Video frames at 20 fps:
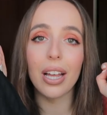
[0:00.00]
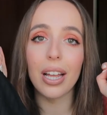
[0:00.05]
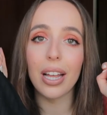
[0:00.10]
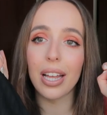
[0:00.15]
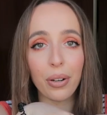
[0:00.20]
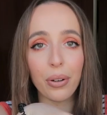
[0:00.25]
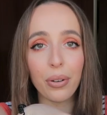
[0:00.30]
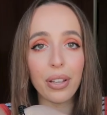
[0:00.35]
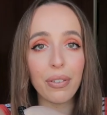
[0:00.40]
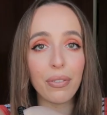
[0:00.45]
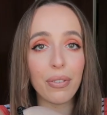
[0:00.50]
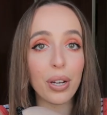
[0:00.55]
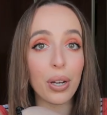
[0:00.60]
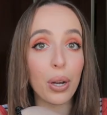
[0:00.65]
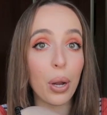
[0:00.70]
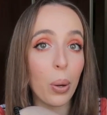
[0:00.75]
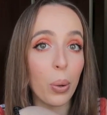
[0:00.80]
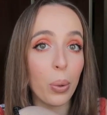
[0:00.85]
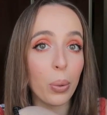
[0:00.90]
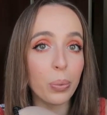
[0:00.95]
I don't even
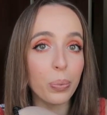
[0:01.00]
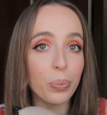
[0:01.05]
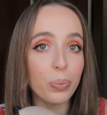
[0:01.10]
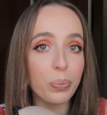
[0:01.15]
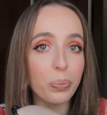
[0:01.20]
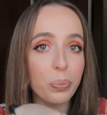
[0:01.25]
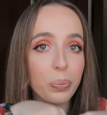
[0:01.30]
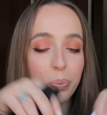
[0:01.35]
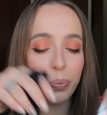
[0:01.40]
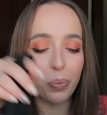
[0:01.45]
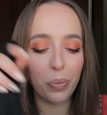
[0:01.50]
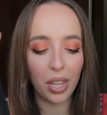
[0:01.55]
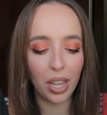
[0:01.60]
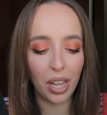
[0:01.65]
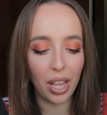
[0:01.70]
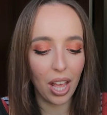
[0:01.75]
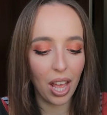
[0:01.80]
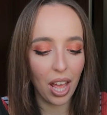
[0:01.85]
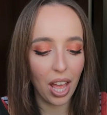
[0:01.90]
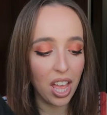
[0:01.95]
know
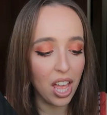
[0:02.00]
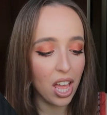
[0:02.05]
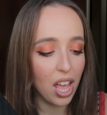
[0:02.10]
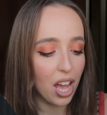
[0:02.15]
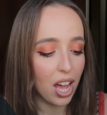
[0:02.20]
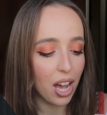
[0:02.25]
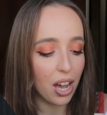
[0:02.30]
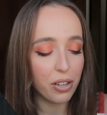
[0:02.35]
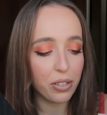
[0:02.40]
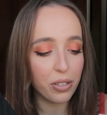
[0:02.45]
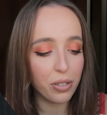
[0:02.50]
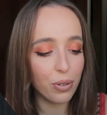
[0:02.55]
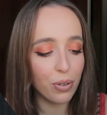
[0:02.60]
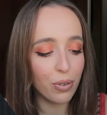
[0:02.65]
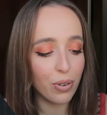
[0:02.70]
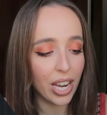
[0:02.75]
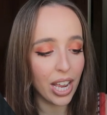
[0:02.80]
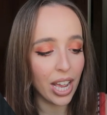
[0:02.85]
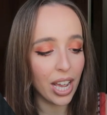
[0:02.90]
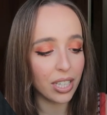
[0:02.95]
how to
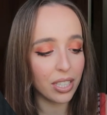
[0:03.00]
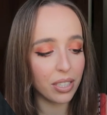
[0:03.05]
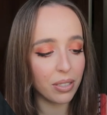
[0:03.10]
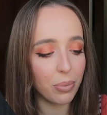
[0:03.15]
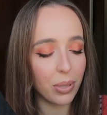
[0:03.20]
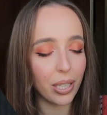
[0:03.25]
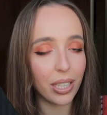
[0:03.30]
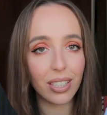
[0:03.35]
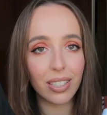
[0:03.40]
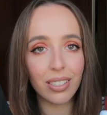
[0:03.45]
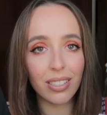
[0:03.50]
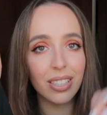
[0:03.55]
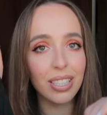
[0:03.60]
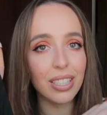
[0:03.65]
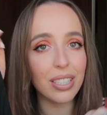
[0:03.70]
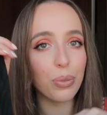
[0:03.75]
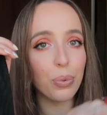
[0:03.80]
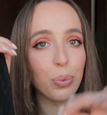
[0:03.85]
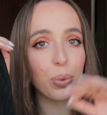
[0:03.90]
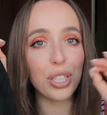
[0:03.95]
react because
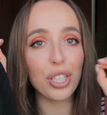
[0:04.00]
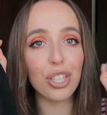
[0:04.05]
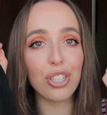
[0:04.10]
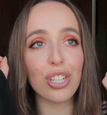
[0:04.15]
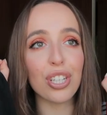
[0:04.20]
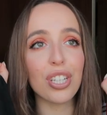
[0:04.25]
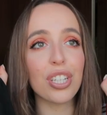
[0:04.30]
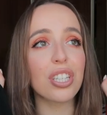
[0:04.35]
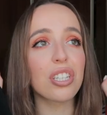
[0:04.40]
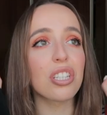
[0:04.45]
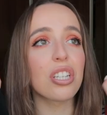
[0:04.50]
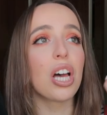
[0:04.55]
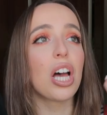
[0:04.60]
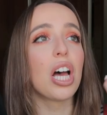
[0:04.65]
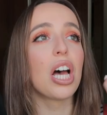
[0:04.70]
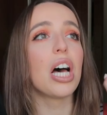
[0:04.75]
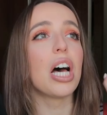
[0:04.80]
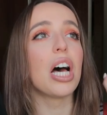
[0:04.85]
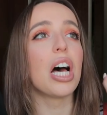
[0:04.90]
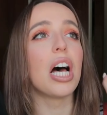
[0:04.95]
this was just
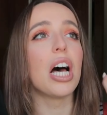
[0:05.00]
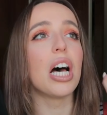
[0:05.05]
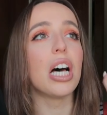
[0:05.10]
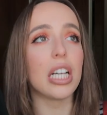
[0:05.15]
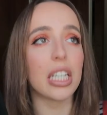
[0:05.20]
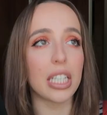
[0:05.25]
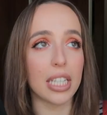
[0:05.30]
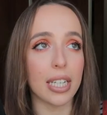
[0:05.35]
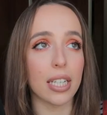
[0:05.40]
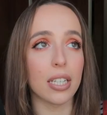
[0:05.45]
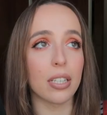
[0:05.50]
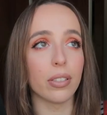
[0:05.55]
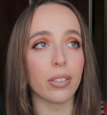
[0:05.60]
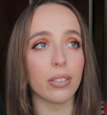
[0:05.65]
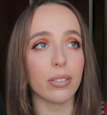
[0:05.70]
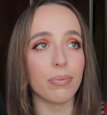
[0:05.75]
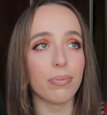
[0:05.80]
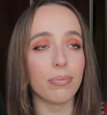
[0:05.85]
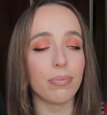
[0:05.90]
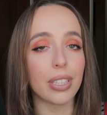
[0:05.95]
a
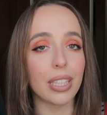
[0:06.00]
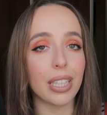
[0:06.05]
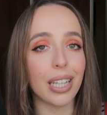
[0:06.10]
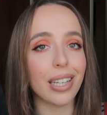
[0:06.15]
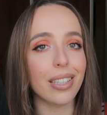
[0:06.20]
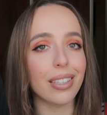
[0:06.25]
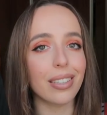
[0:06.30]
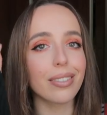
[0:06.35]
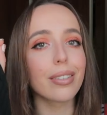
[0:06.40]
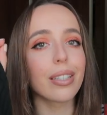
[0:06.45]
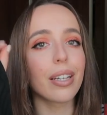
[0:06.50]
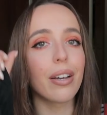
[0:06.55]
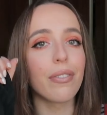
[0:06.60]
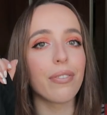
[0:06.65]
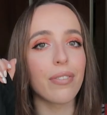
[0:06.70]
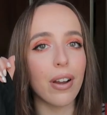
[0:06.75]
deal. Like, a